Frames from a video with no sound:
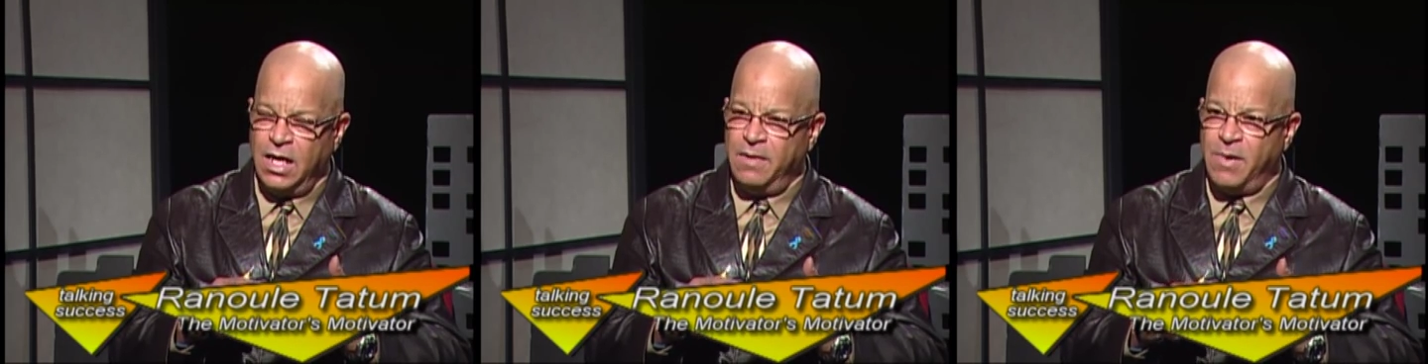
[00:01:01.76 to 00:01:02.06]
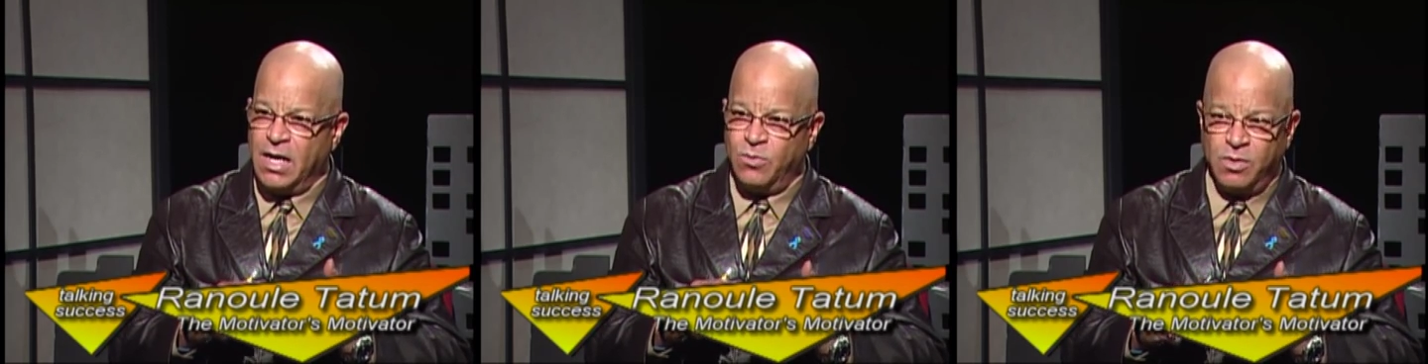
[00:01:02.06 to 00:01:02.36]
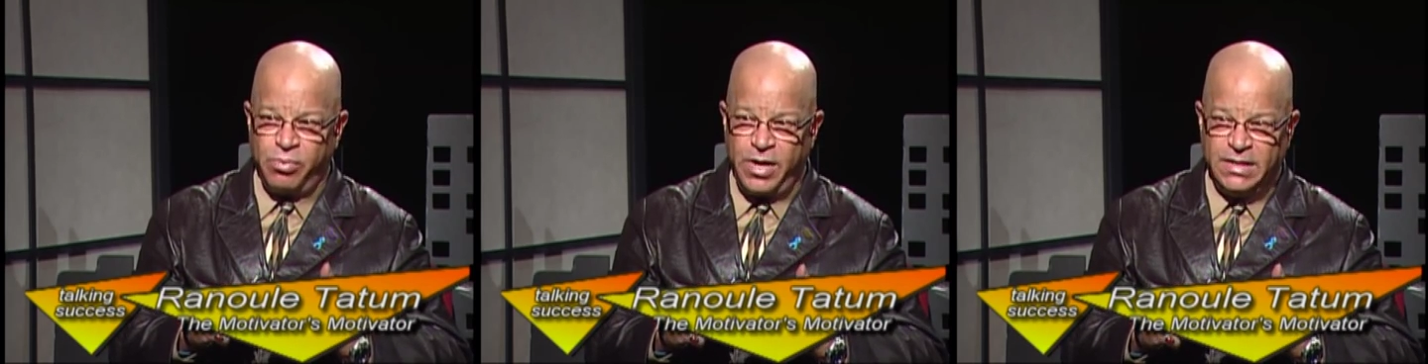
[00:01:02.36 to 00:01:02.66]
anybody
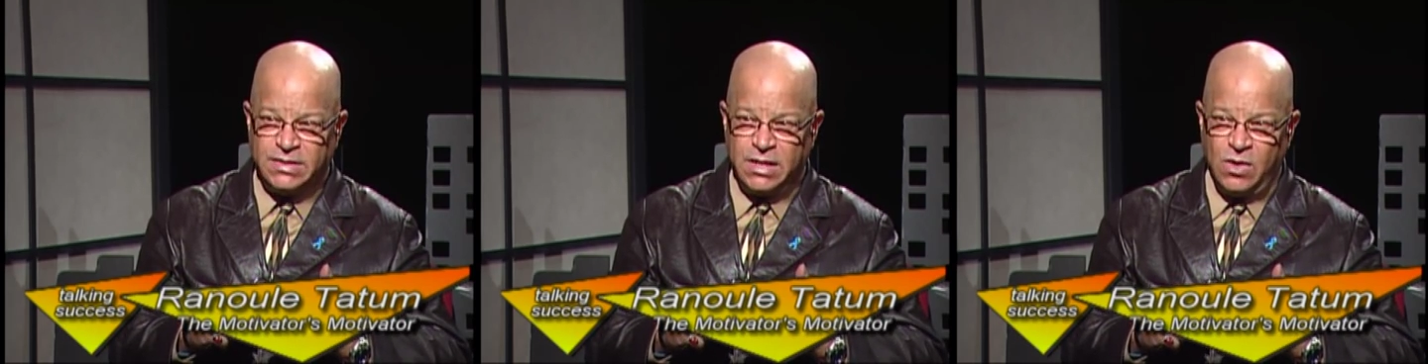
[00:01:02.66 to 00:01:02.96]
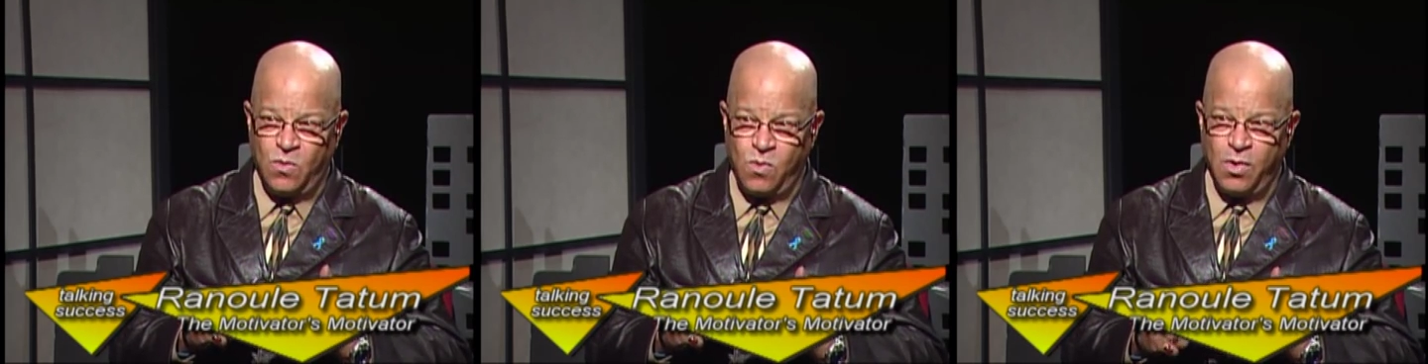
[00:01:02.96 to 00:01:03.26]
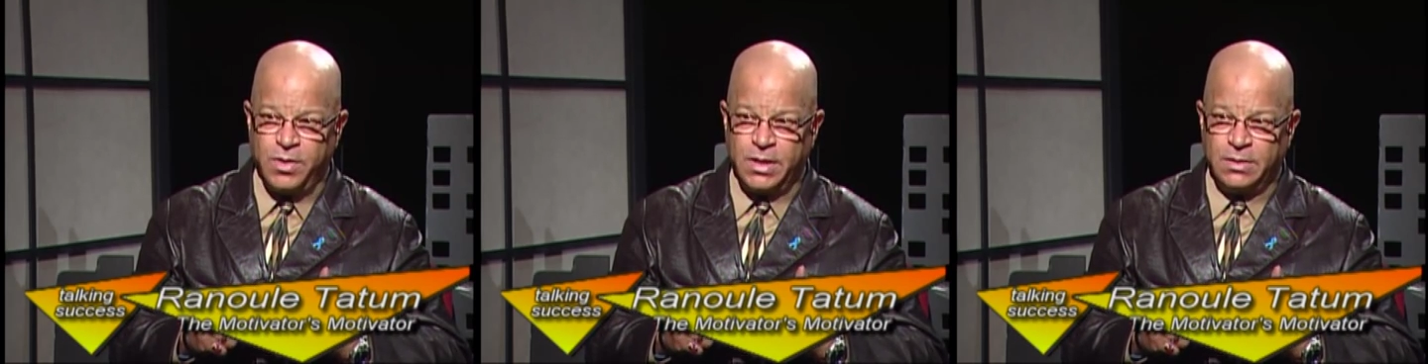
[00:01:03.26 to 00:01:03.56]
with a brain cell
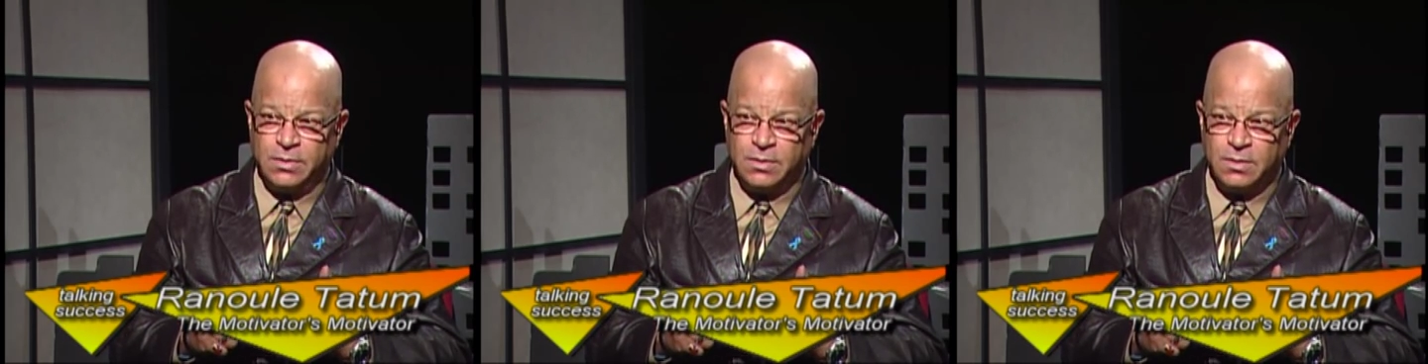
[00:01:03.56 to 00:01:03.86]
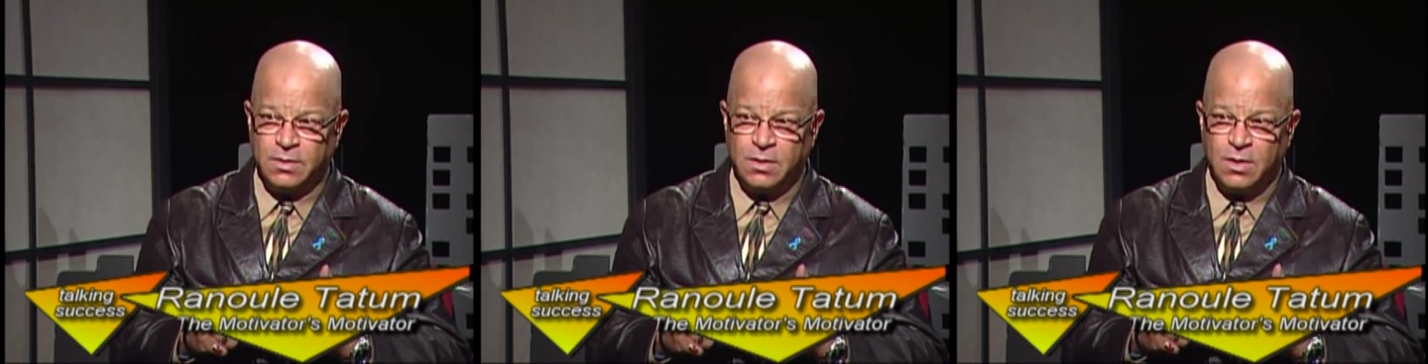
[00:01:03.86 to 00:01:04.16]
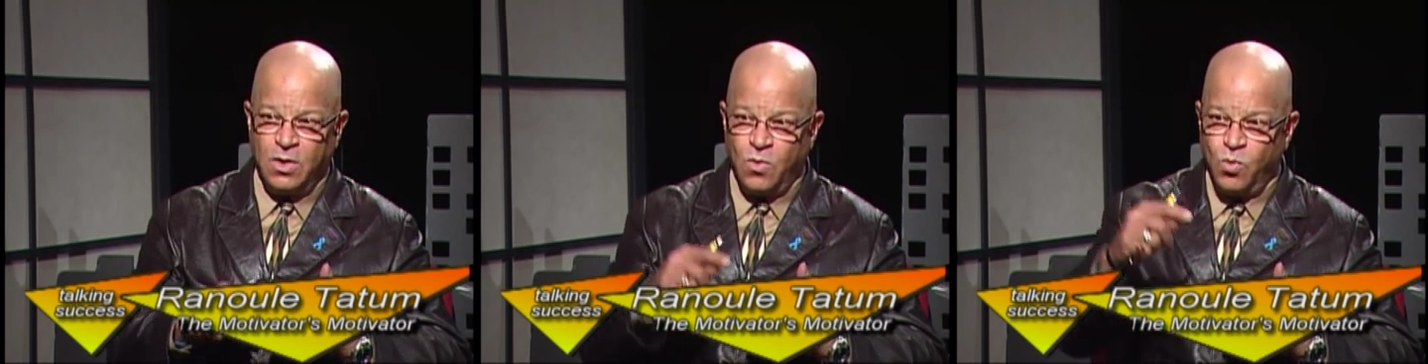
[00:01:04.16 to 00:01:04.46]
working
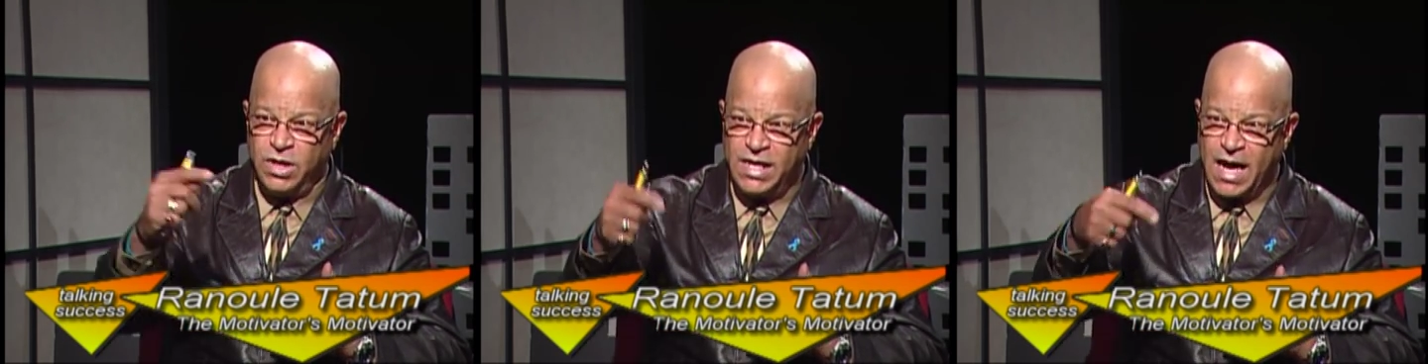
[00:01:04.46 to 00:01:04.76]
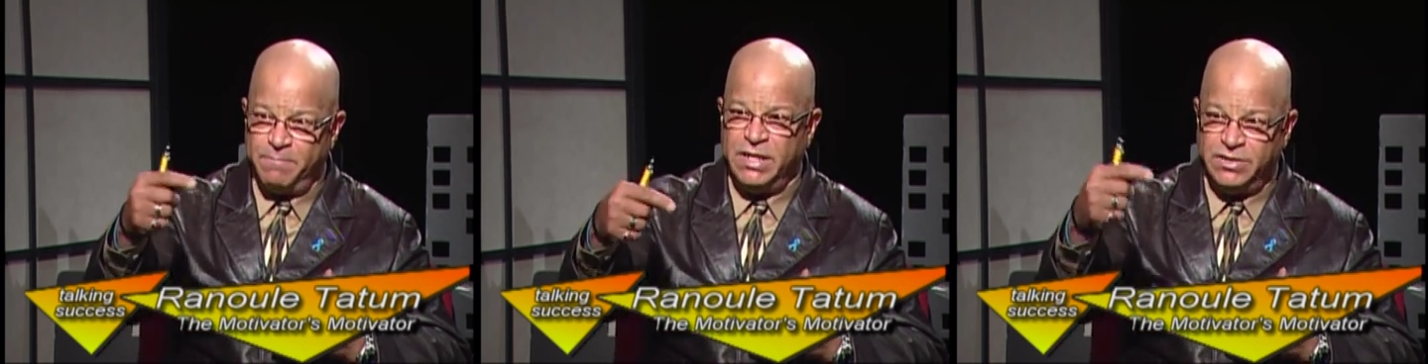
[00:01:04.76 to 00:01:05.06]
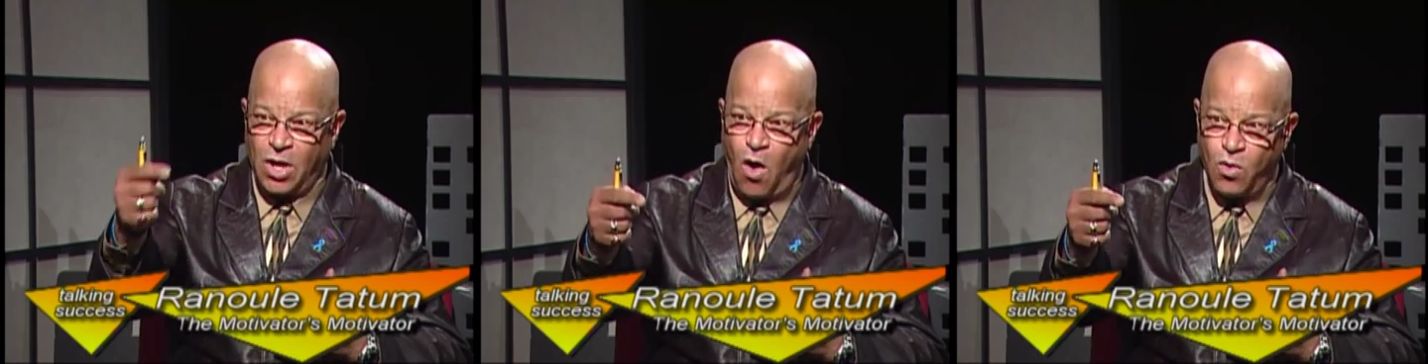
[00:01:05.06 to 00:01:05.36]
would not
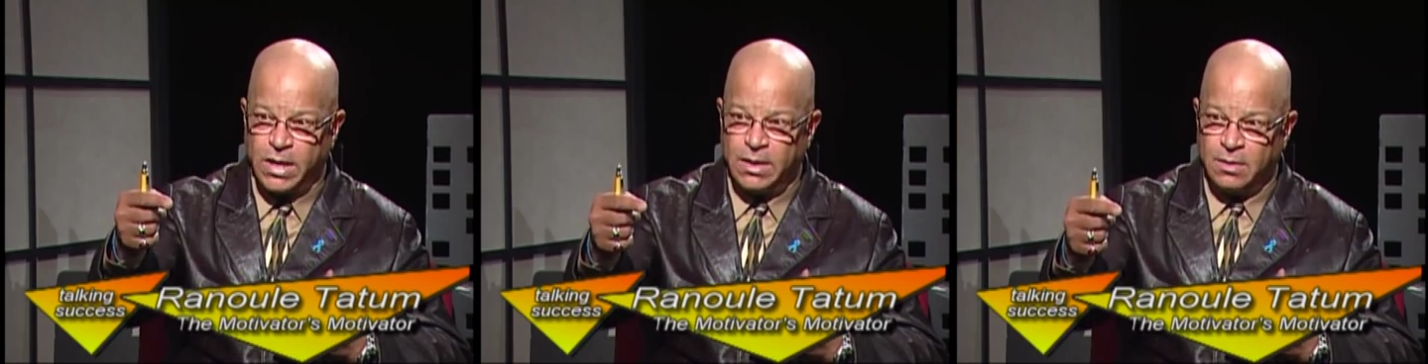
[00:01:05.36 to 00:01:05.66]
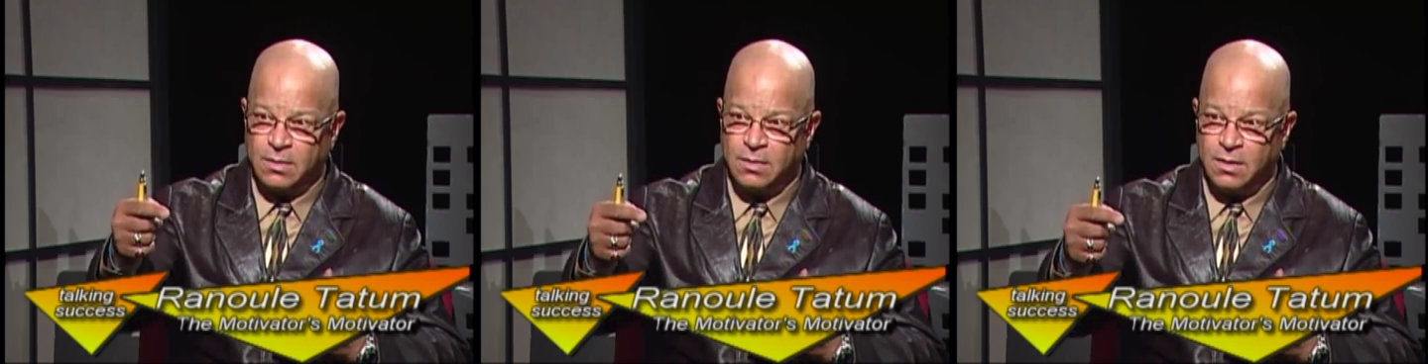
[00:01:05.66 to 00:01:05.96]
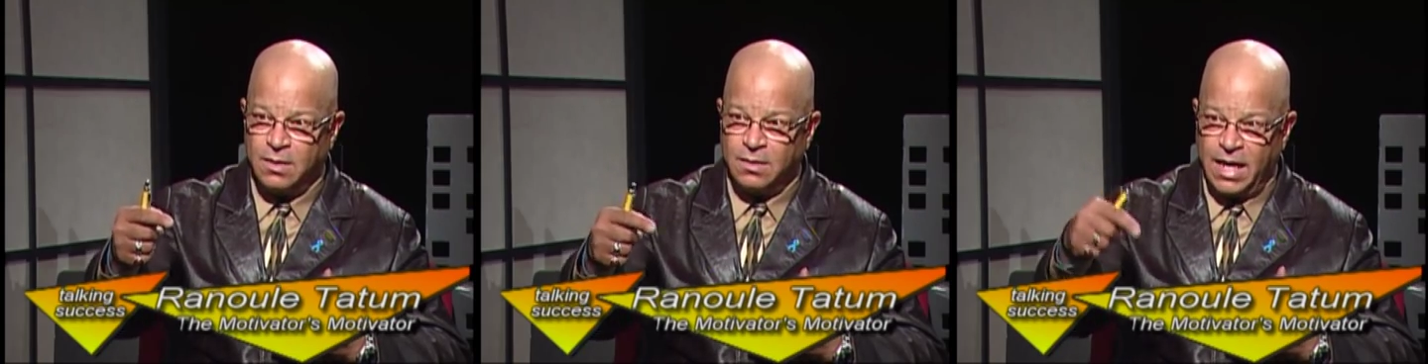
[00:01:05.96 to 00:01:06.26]
be talking
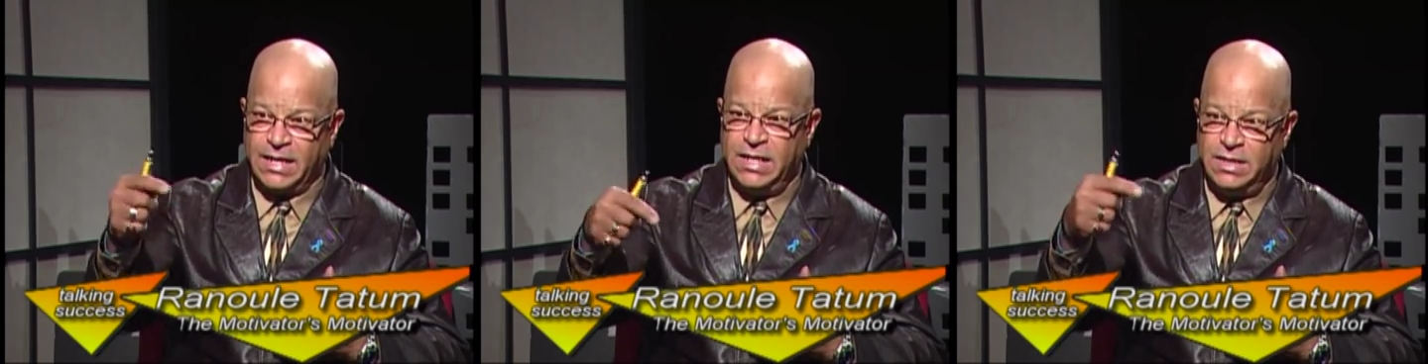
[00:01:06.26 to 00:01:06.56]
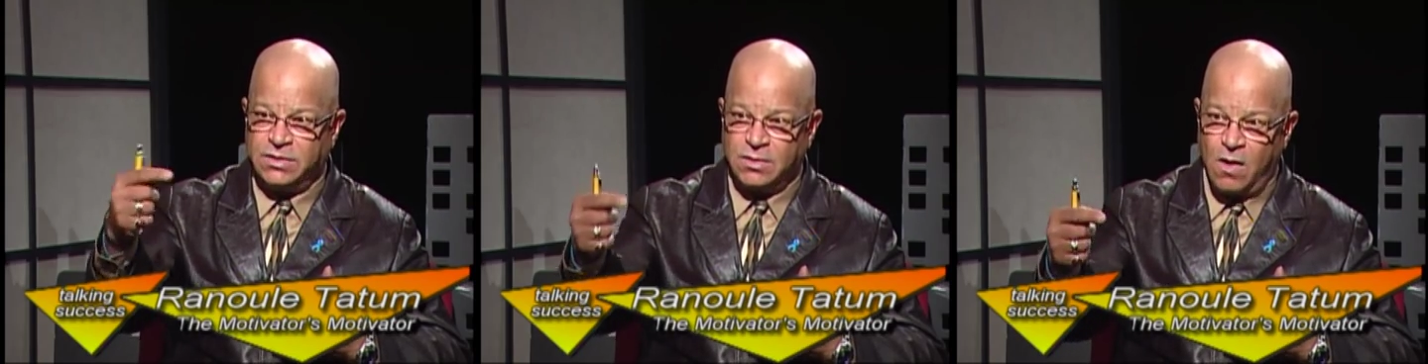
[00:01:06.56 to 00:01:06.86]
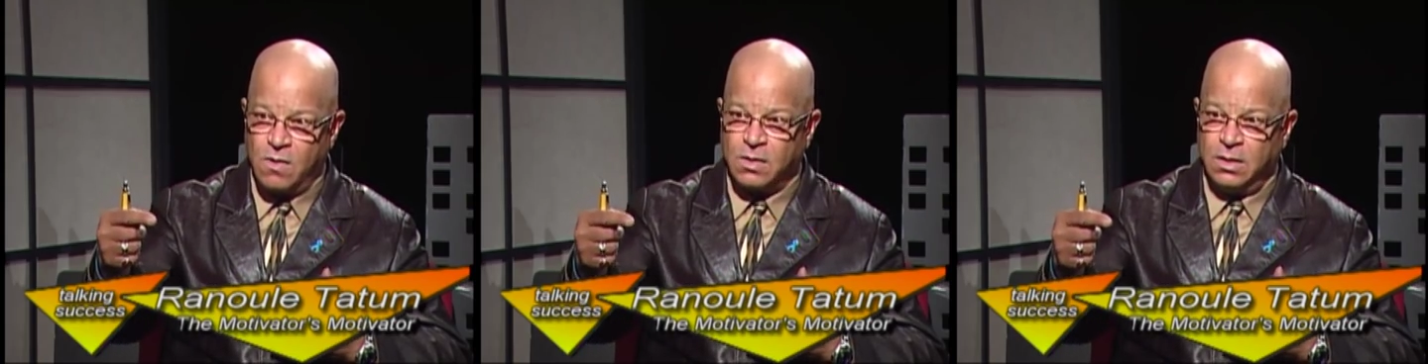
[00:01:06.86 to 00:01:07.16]
like he's
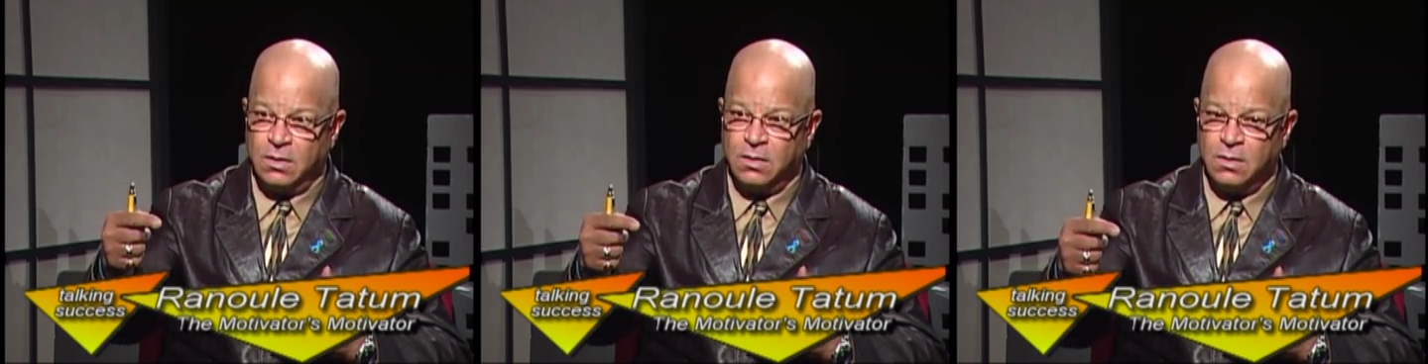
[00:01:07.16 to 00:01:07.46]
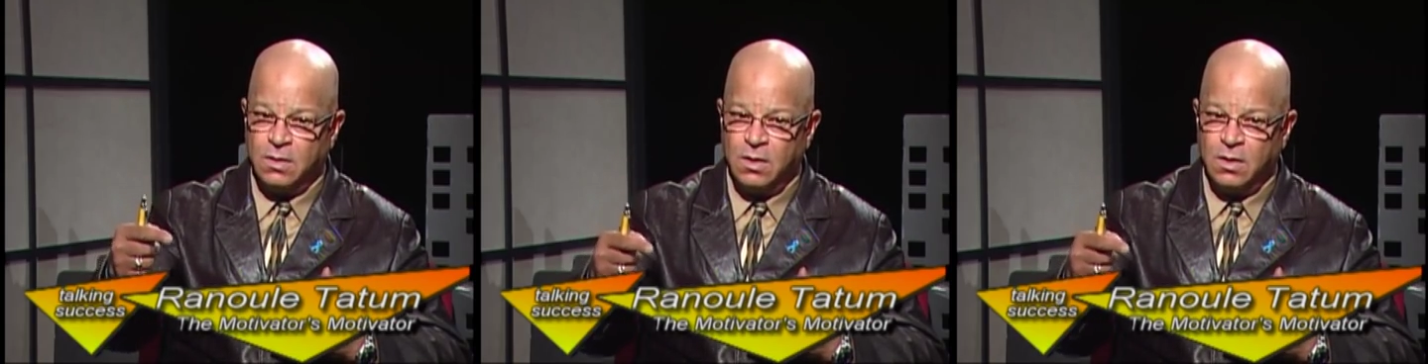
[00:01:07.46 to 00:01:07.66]
talking.